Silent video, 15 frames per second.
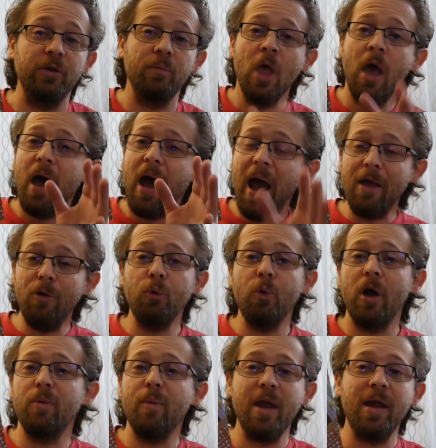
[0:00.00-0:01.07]
So highly
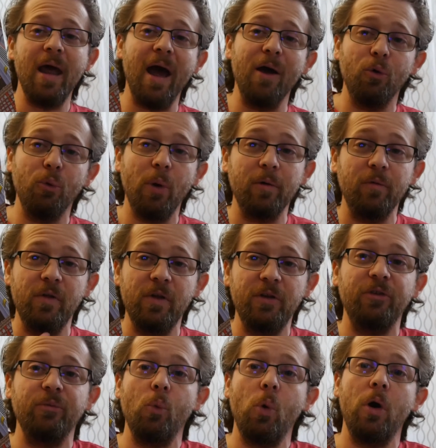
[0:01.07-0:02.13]
recommend it. Highly recommend
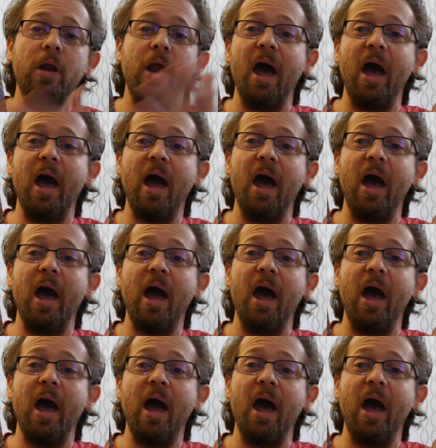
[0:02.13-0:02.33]
this one.